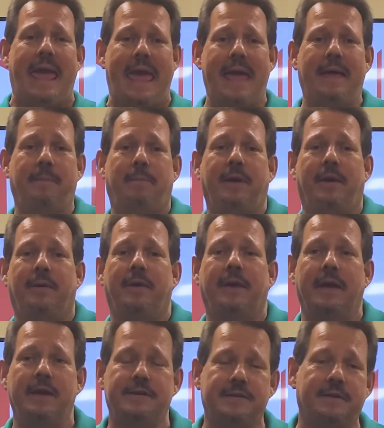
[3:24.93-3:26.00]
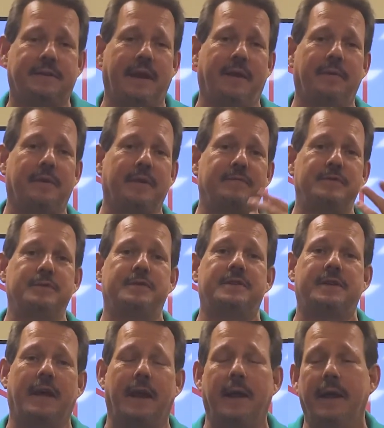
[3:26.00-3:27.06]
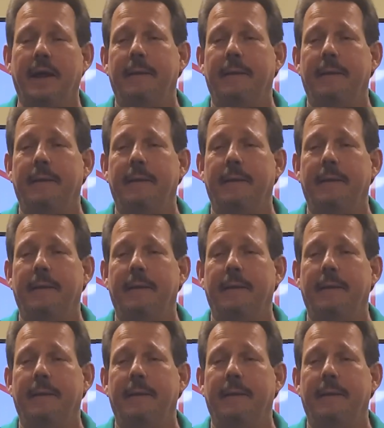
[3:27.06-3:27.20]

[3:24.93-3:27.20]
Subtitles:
and pairing agent that'll give you scent.